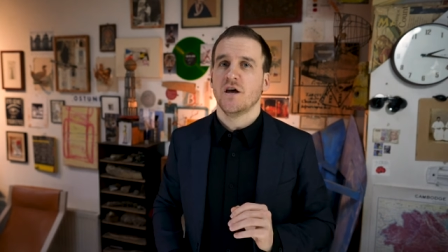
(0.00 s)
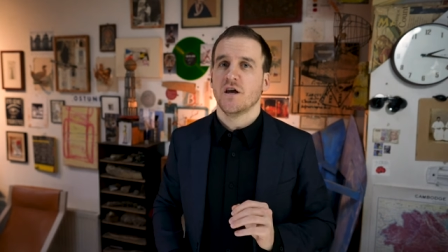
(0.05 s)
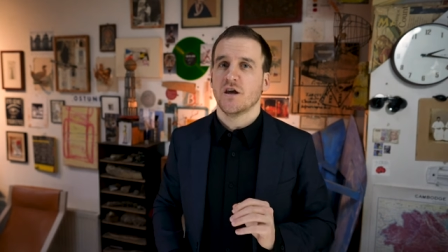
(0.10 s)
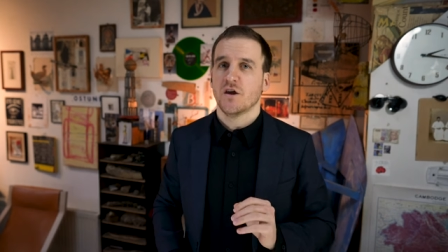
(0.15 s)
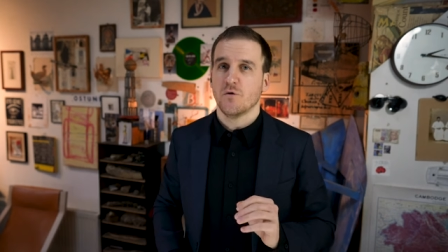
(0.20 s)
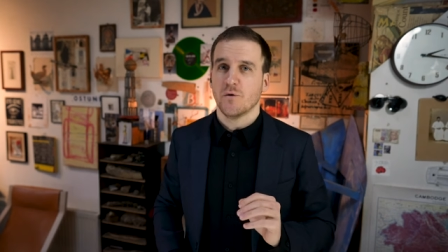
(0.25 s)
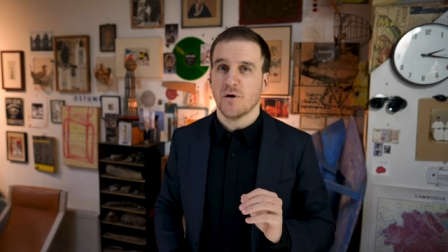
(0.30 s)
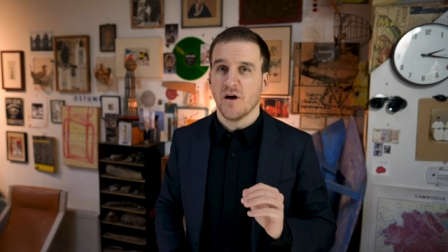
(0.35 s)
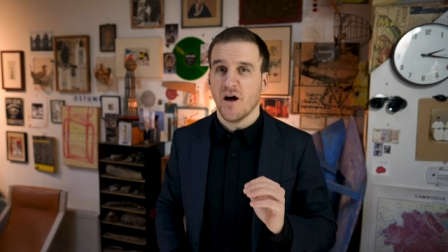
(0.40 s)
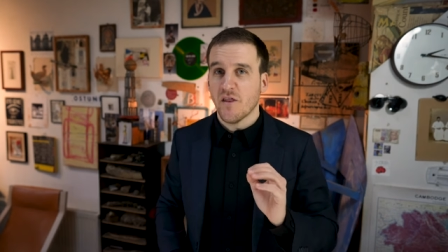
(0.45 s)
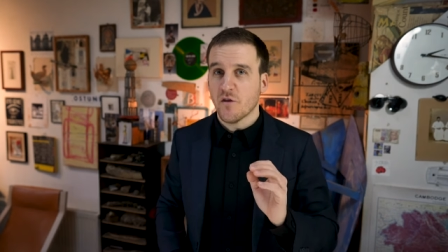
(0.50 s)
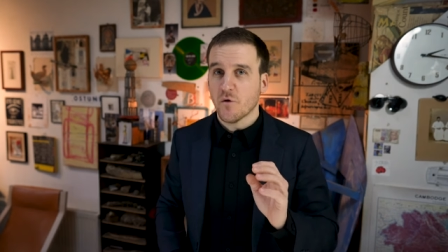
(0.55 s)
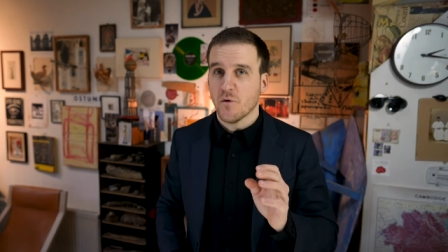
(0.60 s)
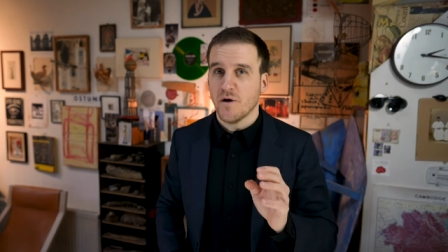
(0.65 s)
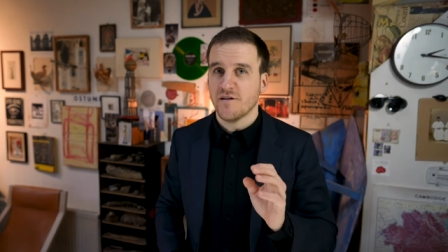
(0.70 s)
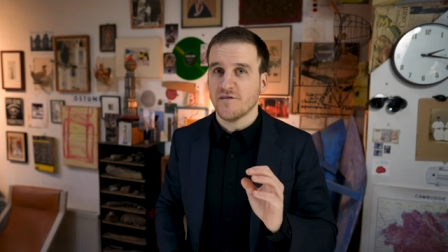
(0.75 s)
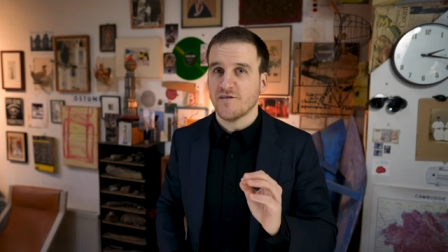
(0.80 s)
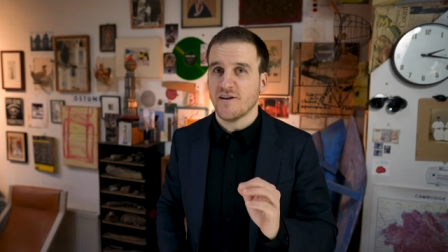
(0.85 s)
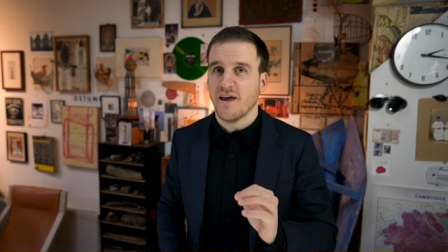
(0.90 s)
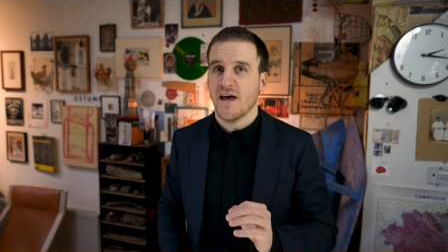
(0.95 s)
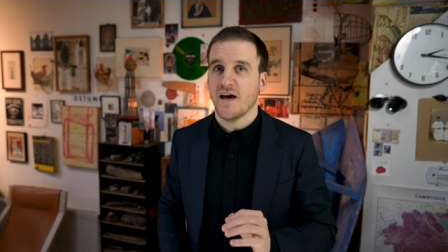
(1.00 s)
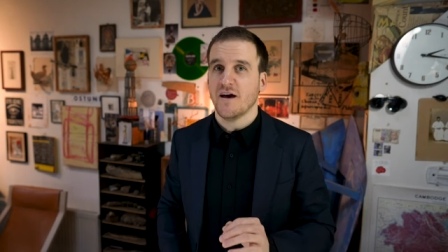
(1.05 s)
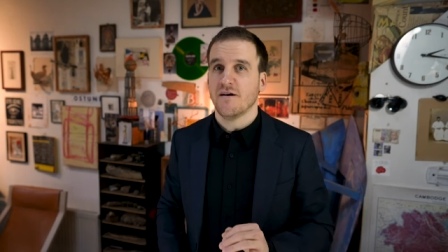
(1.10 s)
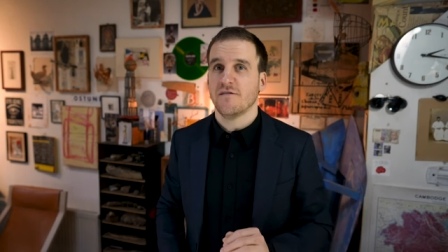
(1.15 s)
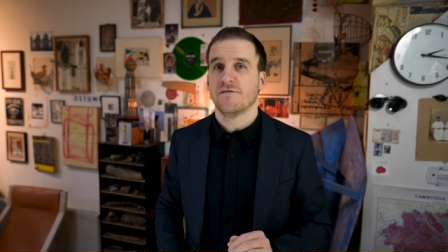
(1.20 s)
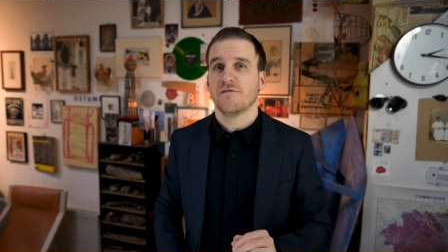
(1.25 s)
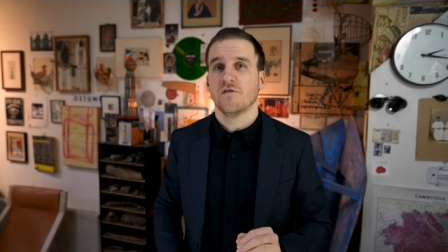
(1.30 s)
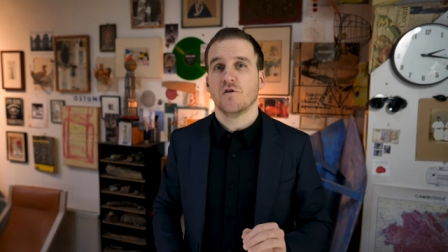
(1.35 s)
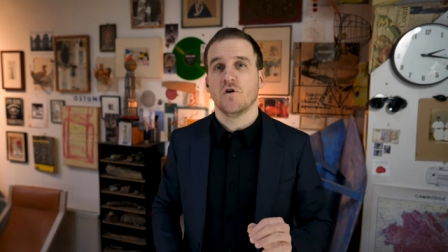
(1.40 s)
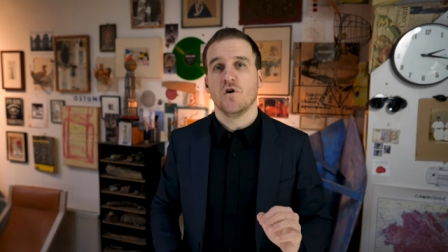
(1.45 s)
you would otherwise
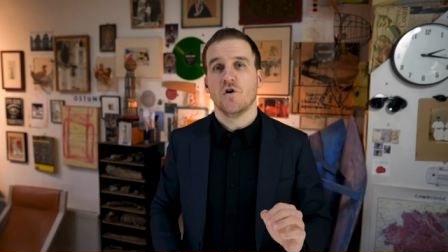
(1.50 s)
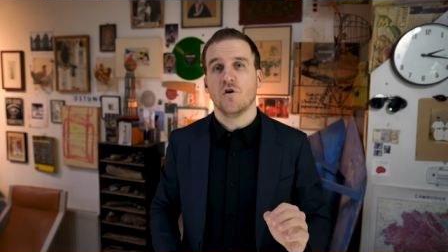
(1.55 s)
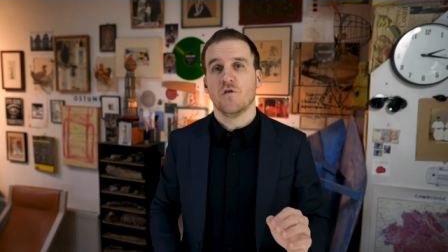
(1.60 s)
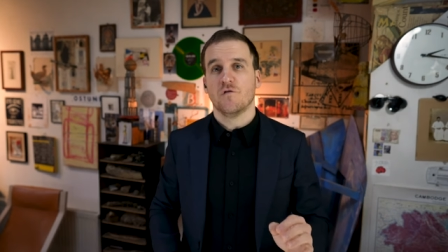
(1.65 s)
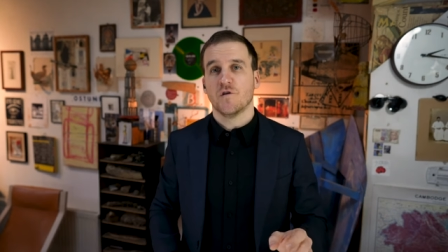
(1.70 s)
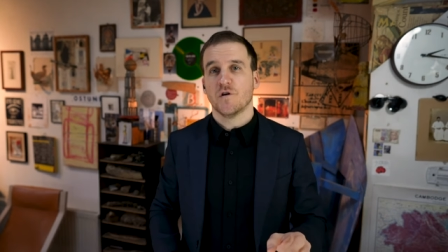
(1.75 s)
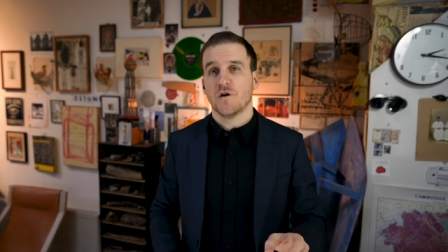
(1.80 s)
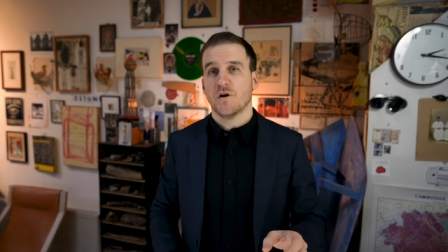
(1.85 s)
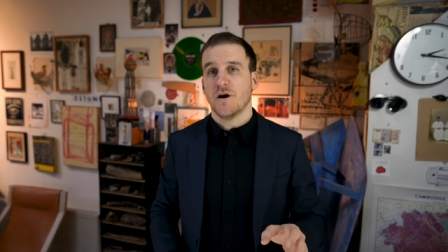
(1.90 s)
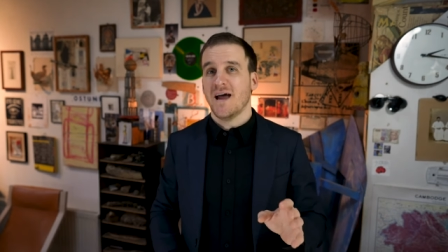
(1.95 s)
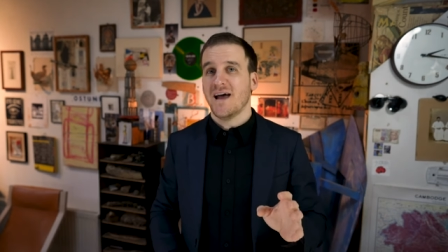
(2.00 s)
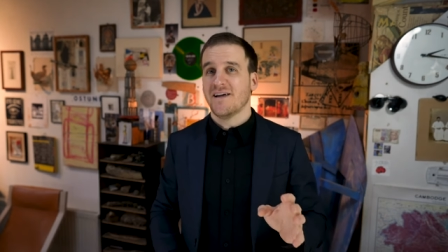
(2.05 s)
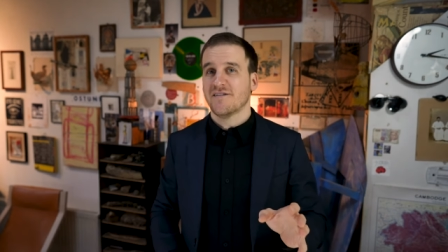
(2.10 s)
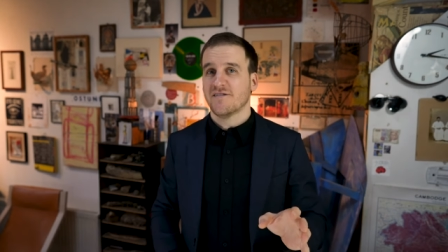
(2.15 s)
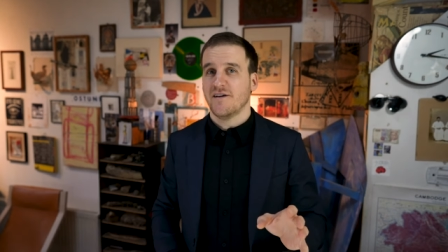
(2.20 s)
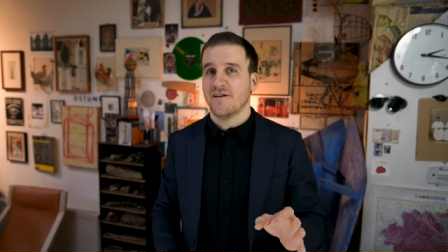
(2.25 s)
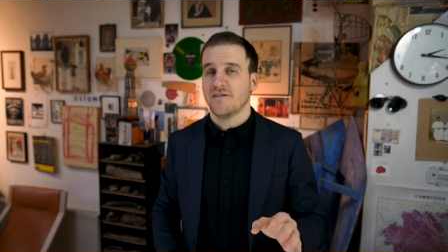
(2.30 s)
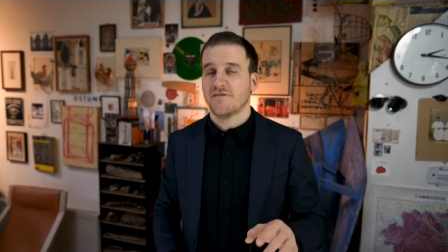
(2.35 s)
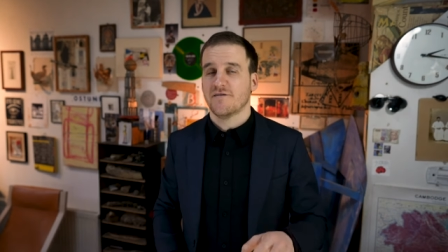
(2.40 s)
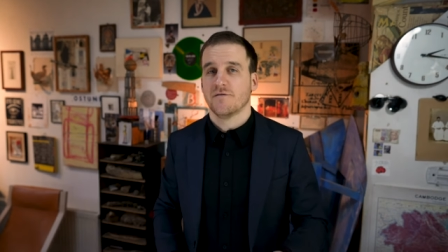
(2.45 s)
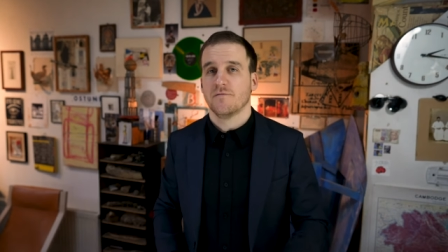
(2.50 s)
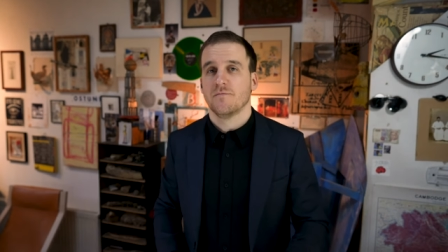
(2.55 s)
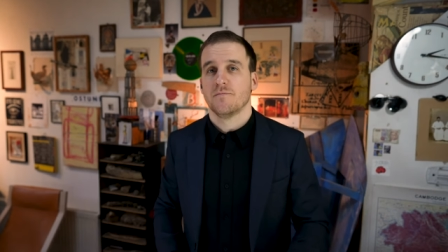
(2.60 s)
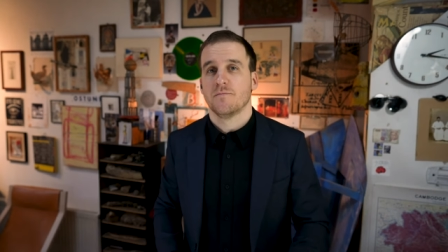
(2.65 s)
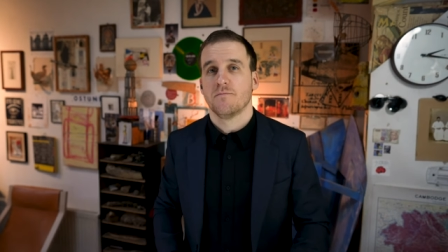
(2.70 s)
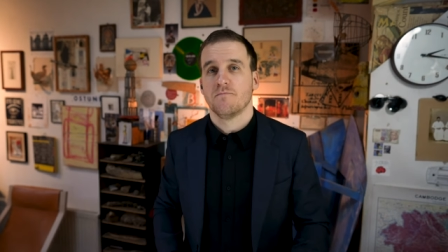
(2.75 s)
have over your assets.